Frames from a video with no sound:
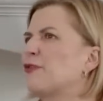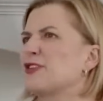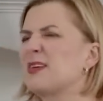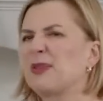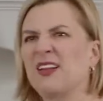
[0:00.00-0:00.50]
for
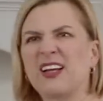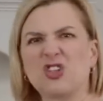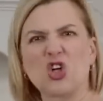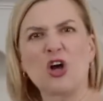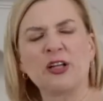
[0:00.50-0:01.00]
something like a
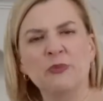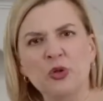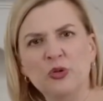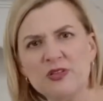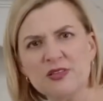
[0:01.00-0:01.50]
chocolate
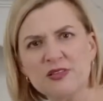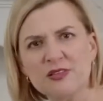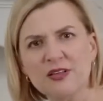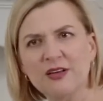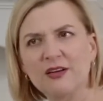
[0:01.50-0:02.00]
mousse?
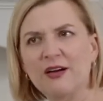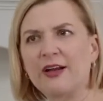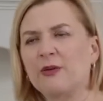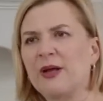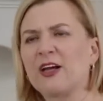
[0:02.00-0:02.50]
I
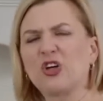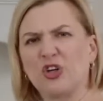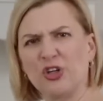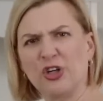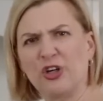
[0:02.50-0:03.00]
could make
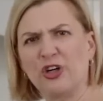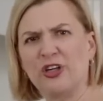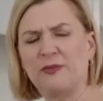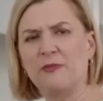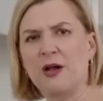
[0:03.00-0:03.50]

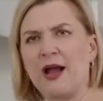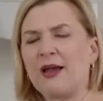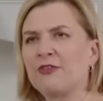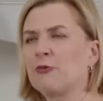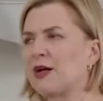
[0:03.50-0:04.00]
I
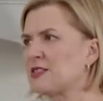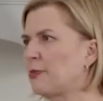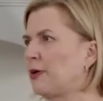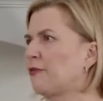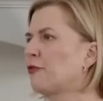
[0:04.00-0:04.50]
have a
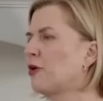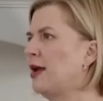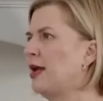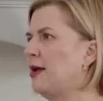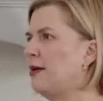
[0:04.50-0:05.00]
recipe for
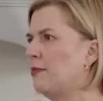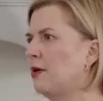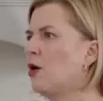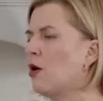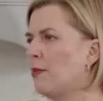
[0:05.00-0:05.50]
a
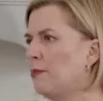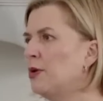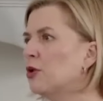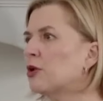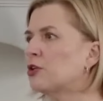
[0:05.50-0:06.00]

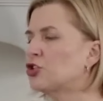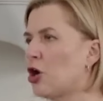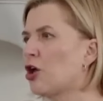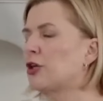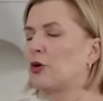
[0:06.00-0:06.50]
milk
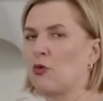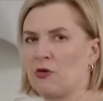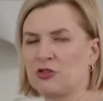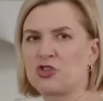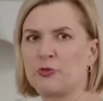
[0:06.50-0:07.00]
chocolate
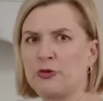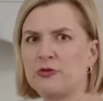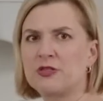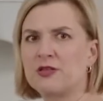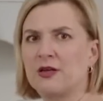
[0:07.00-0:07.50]
orange
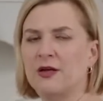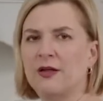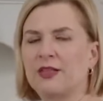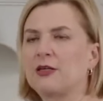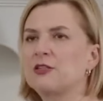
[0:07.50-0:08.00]
mousse
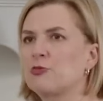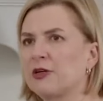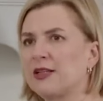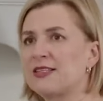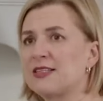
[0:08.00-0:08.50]
that is
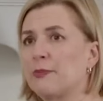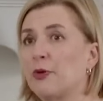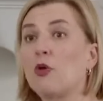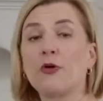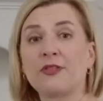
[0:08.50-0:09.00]
really
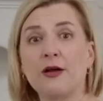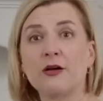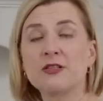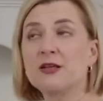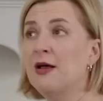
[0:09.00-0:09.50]
simple. Or
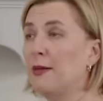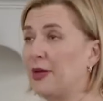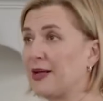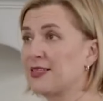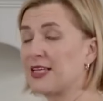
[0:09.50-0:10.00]

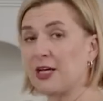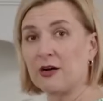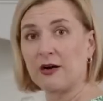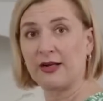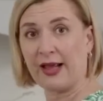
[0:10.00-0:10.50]
because
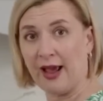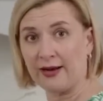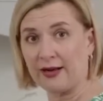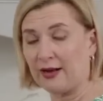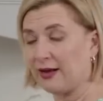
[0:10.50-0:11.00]
here in
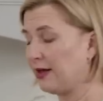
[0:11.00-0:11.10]
Canada,